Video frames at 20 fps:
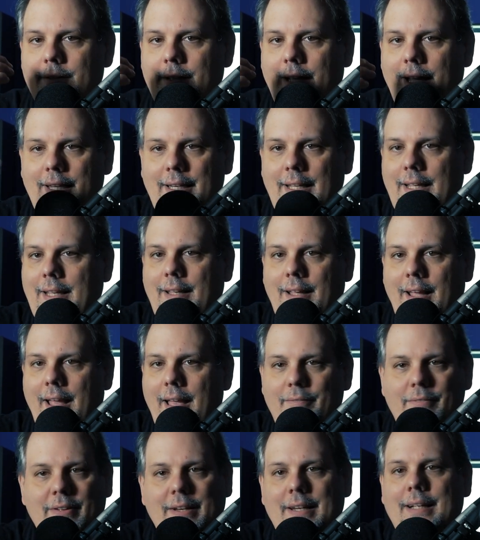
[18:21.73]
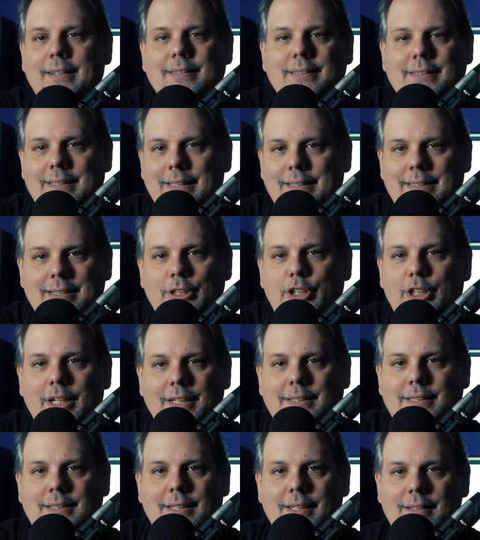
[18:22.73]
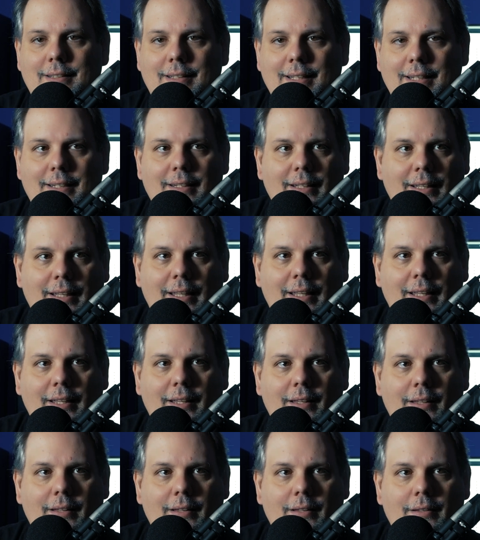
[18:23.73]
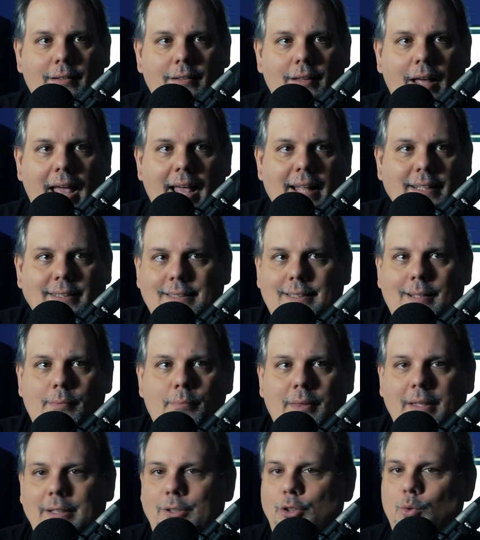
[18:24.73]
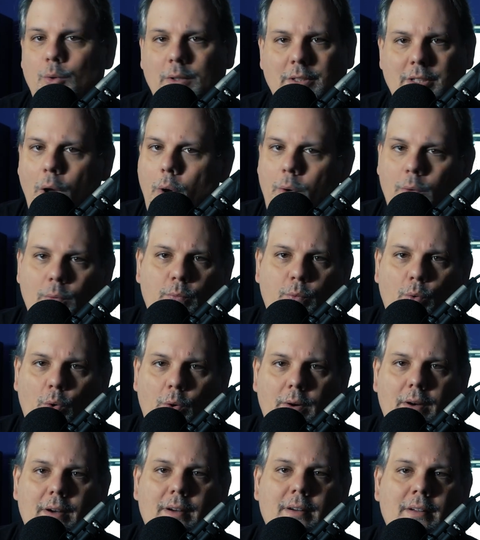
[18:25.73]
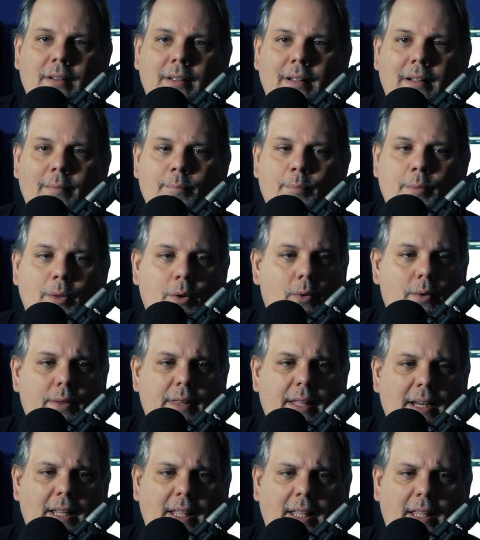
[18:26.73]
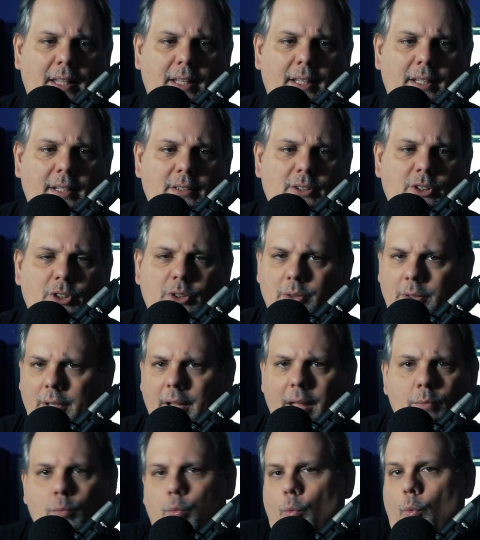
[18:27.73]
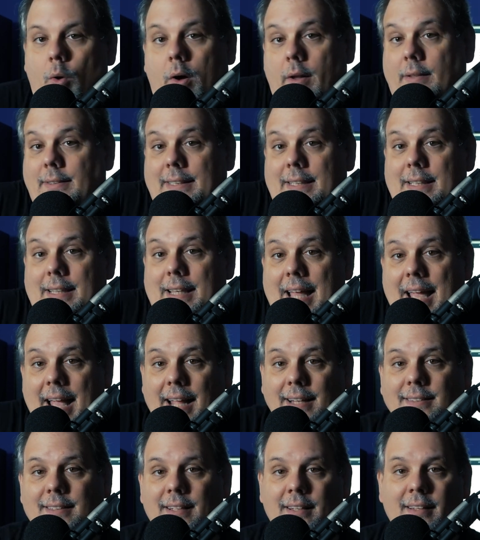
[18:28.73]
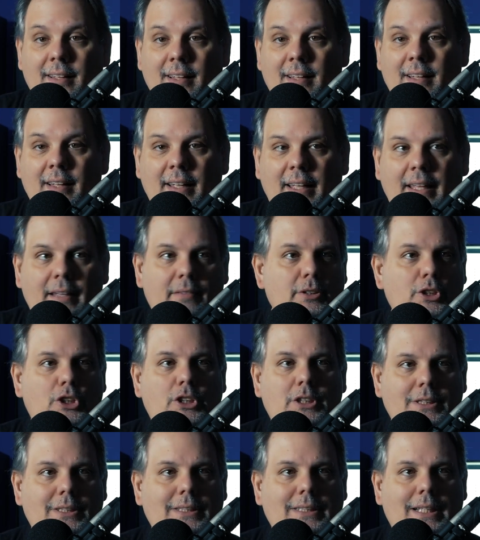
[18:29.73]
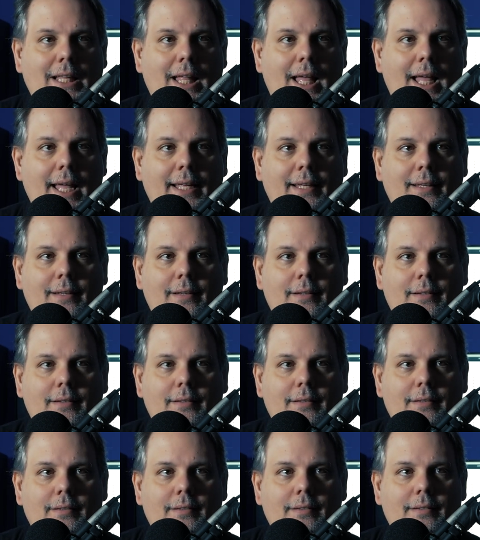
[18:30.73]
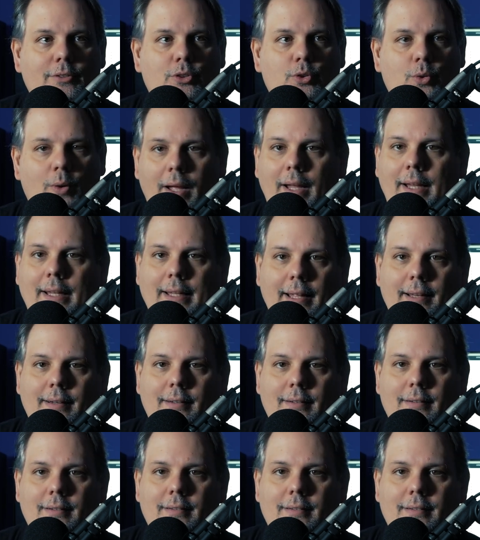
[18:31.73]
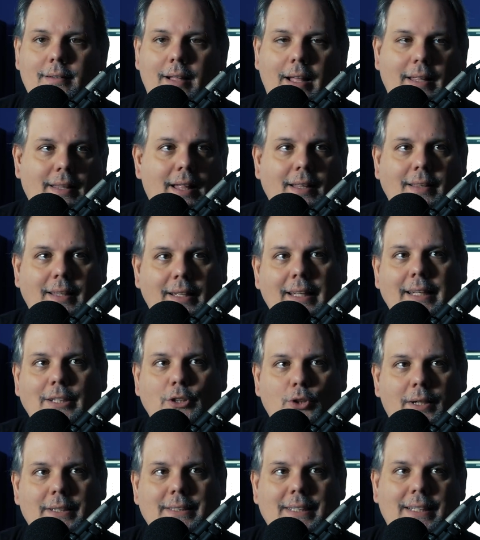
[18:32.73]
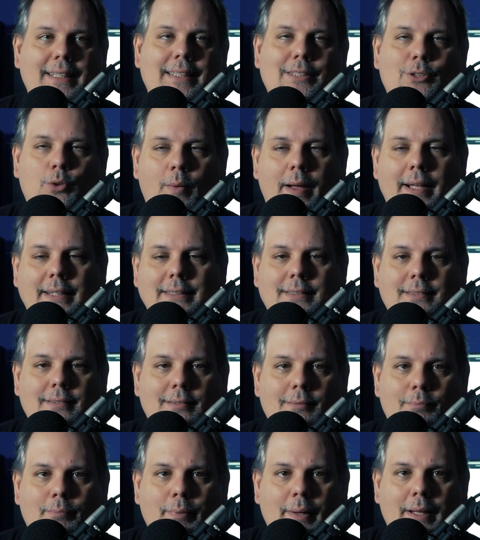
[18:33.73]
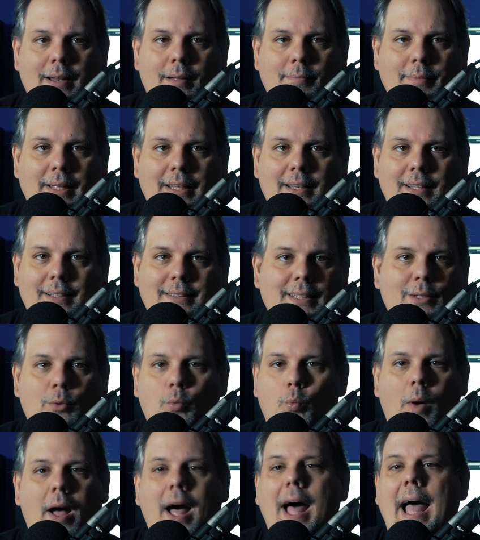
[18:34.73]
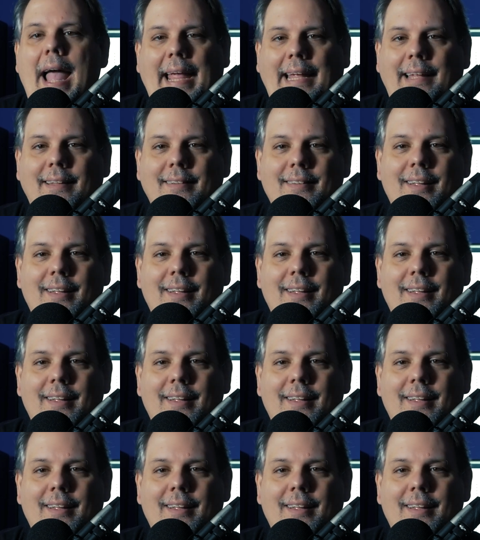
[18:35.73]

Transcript: evidence that suggested that he had something to atone for or that he should have wanted that. He was just like trying it. I think he tries at least twice. But I mean, it's like, why?